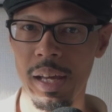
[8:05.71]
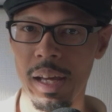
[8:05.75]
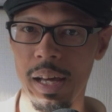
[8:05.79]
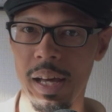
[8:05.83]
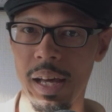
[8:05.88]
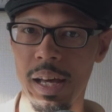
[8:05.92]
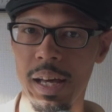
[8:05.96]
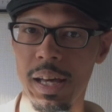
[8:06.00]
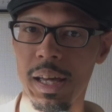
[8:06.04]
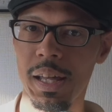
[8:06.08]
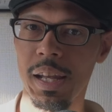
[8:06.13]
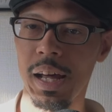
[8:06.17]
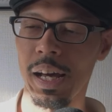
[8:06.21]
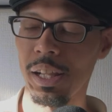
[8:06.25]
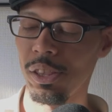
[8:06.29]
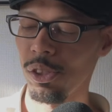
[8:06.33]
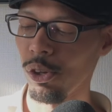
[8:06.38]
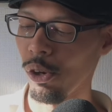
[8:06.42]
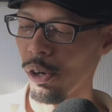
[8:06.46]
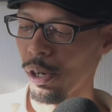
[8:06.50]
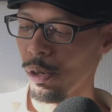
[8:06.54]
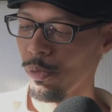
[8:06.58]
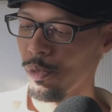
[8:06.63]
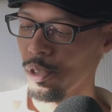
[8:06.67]
and I
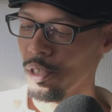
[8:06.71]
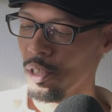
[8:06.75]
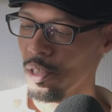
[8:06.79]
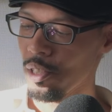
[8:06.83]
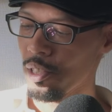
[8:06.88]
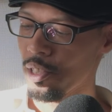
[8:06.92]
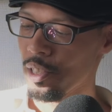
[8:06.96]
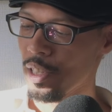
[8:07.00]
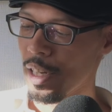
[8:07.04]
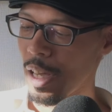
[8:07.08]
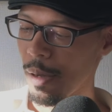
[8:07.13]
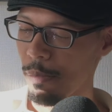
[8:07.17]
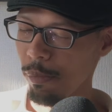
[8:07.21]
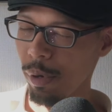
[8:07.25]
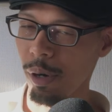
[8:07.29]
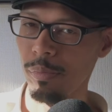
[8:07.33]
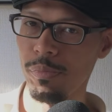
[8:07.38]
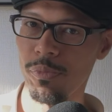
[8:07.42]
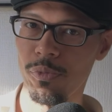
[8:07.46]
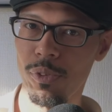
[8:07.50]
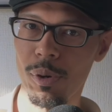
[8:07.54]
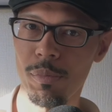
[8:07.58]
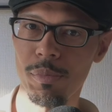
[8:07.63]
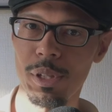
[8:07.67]
thought it was a step
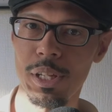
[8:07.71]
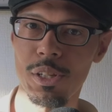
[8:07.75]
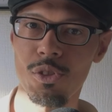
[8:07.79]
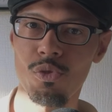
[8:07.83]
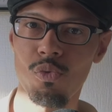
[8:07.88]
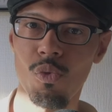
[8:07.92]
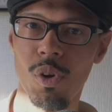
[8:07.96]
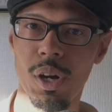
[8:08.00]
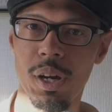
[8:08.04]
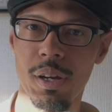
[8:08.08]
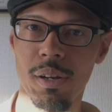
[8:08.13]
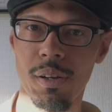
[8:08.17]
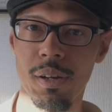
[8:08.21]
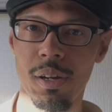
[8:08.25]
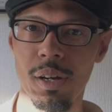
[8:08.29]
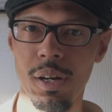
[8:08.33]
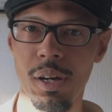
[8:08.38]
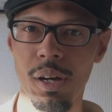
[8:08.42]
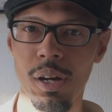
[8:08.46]
up from this one.